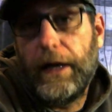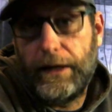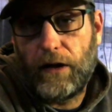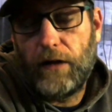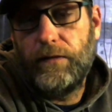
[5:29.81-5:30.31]

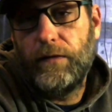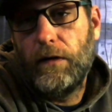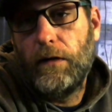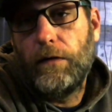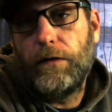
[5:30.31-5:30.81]
And love
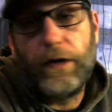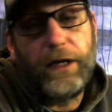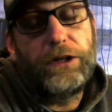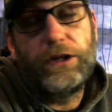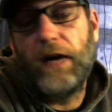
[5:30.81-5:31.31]

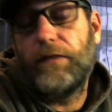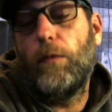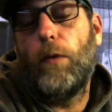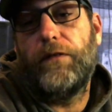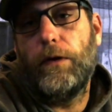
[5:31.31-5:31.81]
to each and
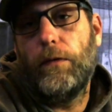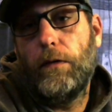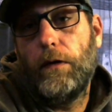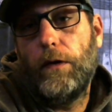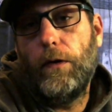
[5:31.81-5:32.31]
every one of you
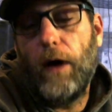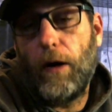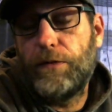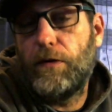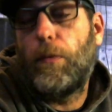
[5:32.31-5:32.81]
who
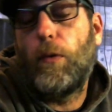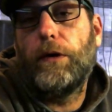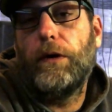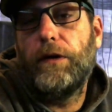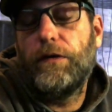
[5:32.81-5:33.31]
help
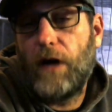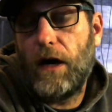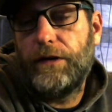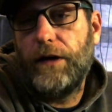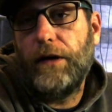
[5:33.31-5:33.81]
support this
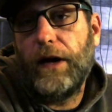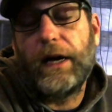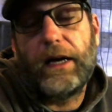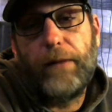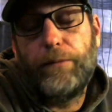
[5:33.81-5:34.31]
content
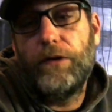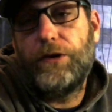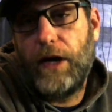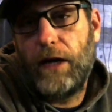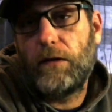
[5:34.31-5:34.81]
and keep
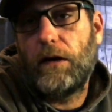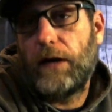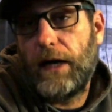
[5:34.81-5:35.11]
this channel